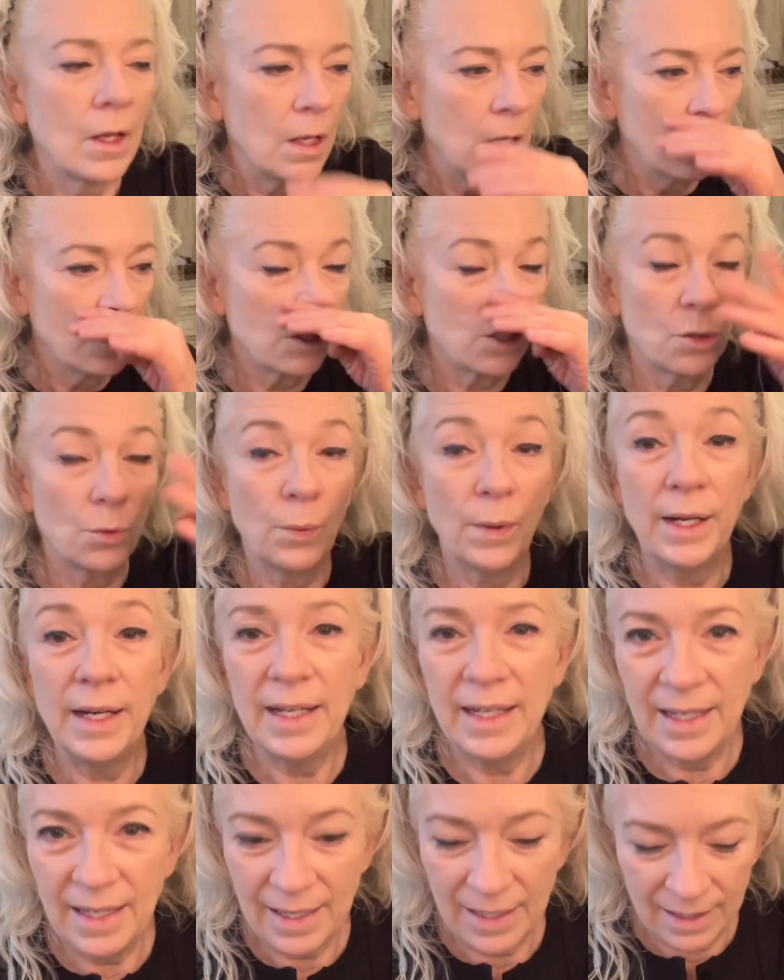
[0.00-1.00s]

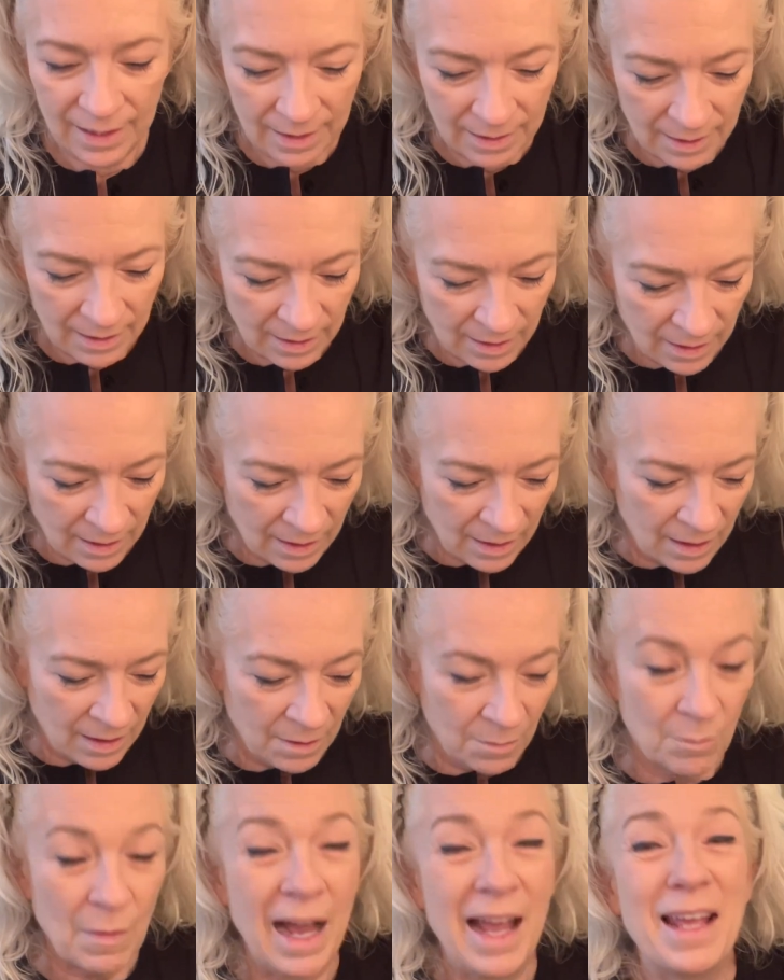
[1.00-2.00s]
serenity,
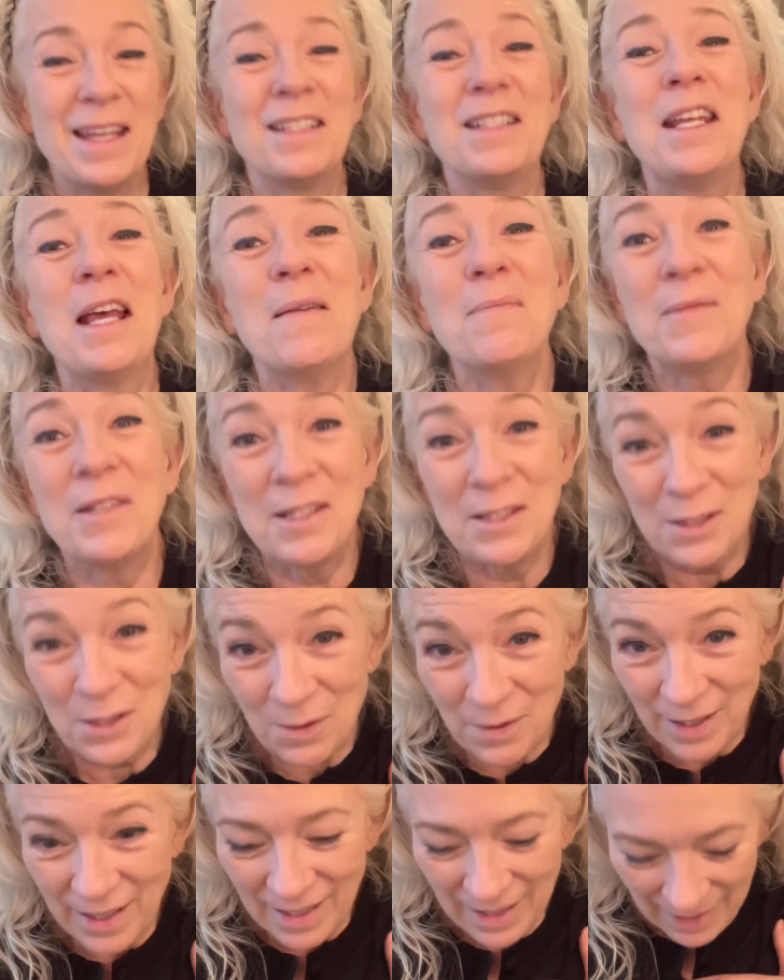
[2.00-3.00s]
my attempt at
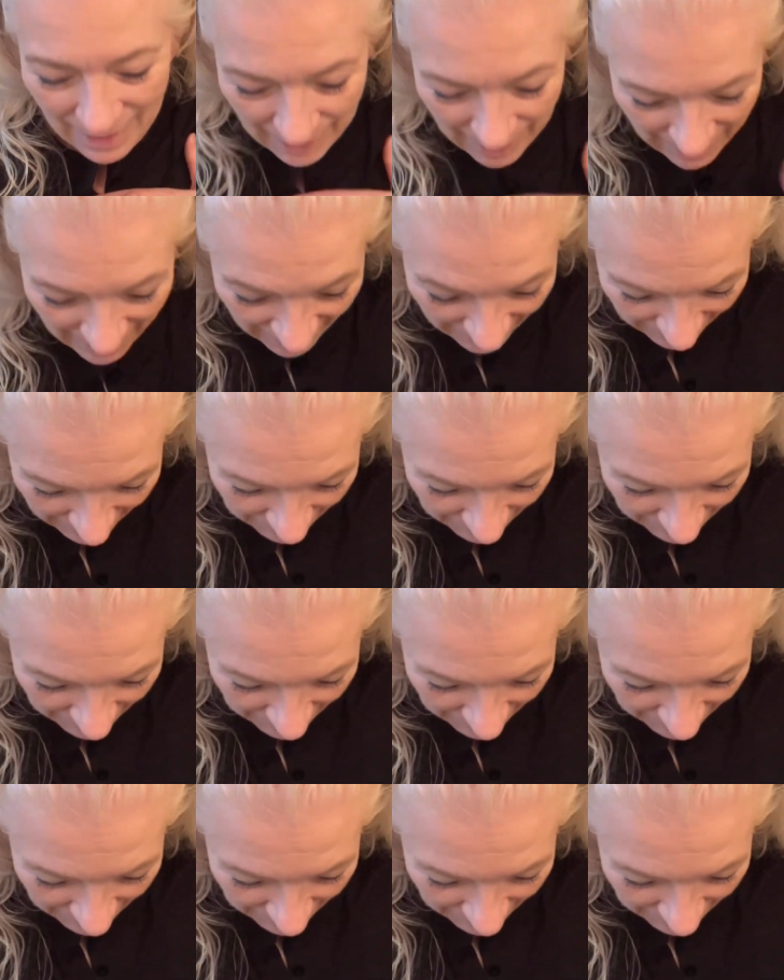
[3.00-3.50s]
serenity.